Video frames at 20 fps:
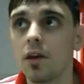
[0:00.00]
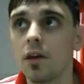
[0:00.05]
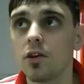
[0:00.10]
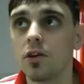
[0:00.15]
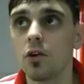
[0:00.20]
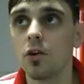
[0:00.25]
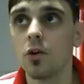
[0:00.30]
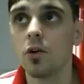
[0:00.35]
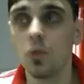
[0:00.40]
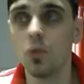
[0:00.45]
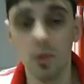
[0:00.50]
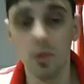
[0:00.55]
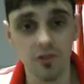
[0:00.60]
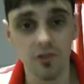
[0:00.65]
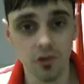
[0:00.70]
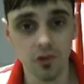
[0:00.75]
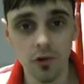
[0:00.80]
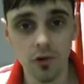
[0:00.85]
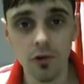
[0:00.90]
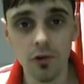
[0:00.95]

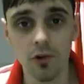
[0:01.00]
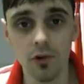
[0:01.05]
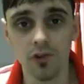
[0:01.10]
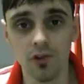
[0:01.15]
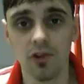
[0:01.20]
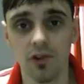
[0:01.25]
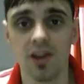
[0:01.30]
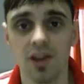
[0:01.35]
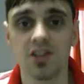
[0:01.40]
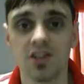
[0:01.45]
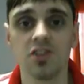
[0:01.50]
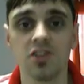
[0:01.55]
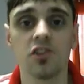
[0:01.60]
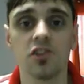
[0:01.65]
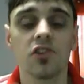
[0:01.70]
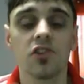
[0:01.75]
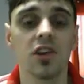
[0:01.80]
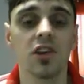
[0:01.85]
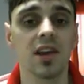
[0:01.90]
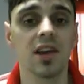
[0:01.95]
withdrawals are actually
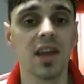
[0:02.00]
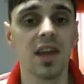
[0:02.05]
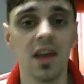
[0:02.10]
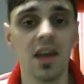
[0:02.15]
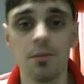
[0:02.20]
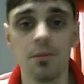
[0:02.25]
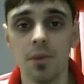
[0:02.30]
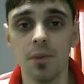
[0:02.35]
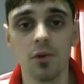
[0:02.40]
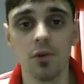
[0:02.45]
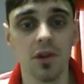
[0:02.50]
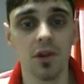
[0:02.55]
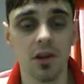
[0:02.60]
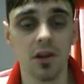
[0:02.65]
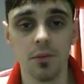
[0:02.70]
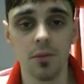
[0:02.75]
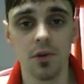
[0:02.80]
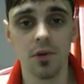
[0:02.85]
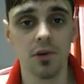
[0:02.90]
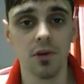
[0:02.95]
just going to keep building
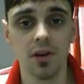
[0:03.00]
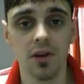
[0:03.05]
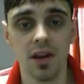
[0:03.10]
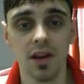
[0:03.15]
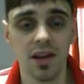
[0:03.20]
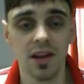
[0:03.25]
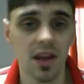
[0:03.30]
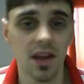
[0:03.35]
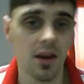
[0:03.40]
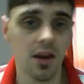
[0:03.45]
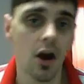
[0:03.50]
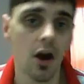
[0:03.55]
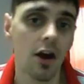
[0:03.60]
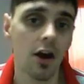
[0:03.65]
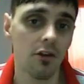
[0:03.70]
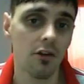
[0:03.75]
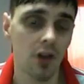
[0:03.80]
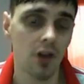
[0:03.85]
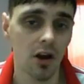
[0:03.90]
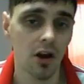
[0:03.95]
and building and getting
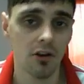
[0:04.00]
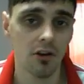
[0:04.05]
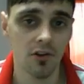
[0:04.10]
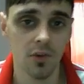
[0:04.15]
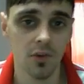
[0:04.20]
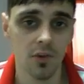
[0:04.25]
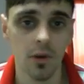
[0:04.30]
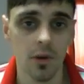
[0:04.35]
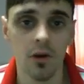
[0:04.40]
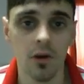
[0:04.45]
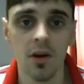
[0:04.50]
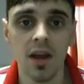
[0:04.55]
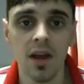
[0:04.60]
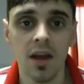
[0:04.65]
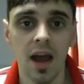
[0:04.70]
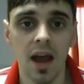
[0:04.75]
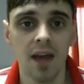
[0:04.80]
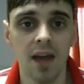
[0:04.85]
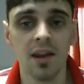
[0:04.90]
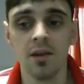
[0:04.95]
higher and higher as well.
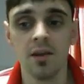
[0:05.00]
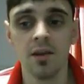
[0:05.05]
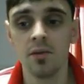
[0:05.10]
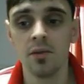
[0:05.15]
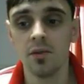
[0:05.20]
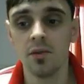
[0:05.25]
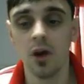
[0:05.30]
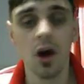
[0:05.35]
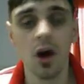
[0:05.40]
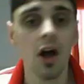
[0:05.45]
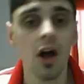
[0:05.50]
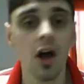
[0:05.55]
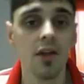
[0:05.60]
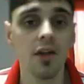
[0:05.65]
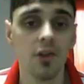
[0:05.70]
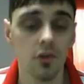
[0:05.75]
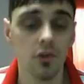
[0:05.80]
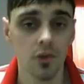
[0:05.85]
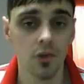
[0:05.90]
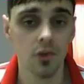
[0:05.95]
And then the higher
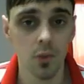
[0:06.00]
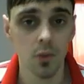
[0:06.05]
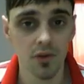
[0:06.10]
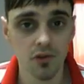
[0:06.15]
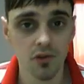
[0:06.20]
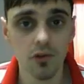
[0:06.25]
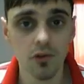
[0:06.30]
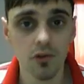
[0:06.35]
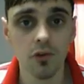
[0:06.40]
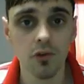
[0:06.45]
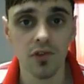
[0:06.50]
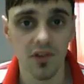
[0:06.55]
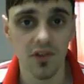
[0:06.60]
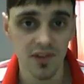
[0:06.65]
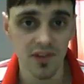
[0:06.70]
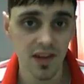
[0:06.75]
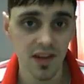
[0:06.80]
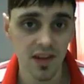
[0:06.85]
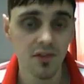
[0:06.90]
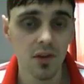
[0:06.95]
the withdrawals, the
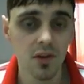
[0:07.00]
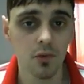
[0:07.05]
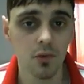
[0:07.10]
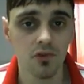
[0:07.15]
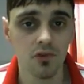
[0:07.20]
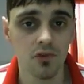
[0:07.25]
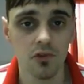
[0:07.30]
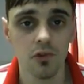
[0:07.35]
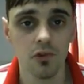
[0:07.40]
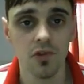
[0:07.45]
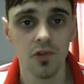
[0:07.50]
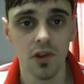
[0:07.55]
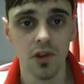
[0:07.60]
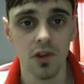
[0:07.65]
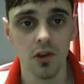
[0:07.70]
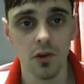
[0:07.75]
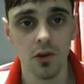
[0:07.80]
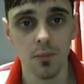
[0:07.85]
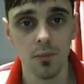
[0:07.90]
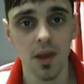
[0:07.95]
safety withdrawals that
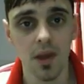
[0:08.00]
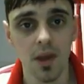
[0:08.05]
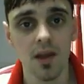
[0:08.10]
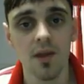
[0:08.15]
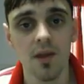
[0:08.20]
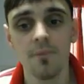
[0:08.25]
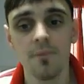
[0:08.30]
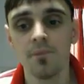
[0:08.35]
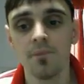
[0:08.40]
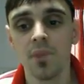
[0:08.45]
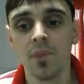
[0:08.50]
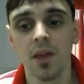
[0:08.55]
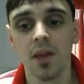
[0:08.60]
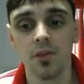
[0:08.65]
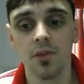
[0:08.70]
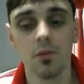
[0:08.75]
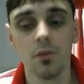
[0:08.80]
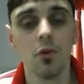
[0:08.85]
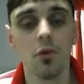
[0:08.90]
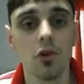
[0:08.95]
you can make,
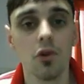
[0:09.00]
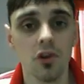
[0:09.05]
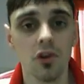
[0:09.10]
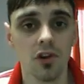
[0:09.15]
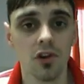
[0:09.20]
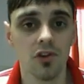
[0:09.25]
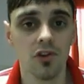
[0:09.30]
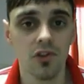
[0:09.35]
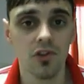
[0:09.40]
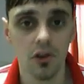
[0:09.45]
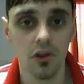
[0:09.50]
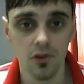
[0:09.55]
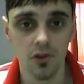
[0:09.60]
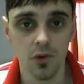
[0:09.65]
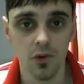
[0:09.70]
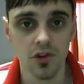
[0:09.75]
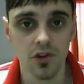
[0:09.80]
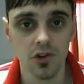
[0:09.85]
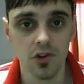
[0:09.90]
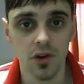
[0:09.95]
the more you're going to start
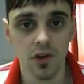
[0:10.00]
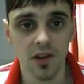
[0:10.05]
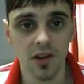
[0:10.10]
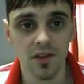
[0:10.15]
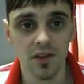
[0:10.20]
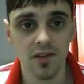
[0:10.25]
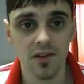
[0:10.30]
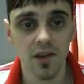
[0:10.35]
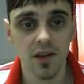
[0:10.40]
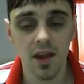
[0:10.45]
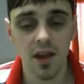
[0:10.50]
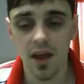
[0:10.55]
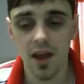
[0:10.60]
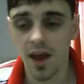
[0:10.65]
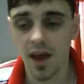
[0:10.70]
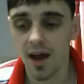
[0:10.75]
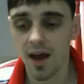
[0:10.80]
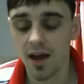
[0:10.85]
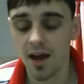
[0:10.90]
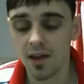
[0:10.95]
to enjoy this,
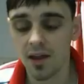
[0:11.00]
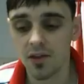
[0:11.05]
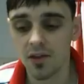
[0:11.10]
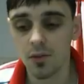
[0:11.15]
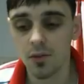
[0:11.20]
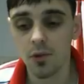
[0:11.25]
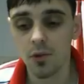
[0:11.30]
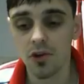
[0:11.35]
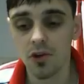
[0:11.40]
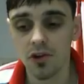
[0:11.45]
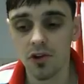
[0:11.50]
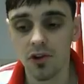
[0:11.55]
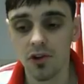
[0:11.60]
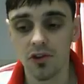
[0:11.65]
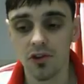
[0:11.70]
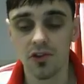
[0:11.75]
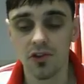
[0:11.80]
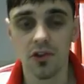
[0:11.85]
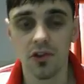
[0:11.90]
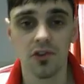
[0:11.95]
and the more you're
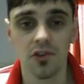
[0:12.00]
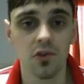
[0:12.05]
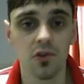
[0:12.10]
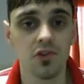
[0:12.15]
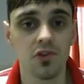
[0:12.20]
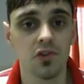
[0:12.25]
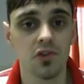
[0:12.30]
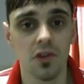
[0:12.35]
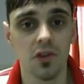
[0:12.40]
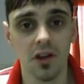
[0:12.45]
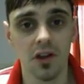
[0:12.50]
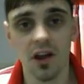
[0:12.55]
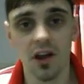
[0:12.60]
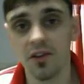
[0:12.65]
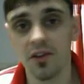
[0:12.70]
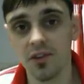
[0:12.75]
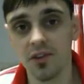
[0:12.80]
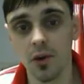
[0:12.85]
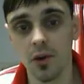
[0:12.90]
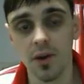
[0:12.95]
going to start to enjoy your
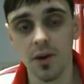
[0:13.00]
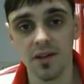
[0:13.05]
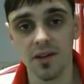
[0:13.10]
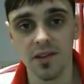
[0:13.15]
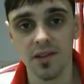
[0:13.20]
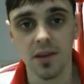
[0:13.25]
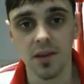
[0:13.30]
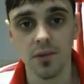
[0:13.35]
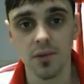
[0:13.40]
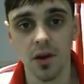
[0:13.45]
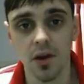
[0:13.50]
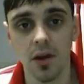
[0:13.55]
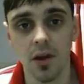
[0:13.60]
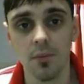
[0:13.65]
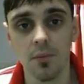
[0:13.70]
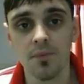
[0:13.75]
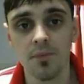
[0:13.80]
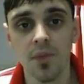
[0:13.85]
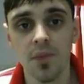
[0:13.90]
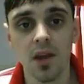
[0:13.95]
lifestyle at the same
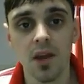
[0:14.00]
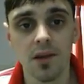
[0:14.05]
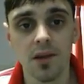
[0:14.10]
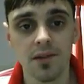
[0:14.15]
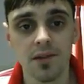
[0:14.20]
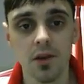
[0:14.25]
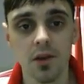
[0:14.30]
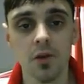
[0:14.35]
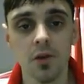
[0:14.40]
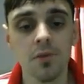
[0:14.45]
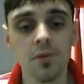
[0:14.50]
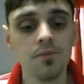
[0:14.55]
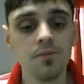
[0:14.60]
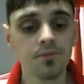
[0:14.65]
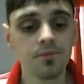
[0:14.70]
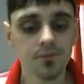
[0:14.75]
time. So,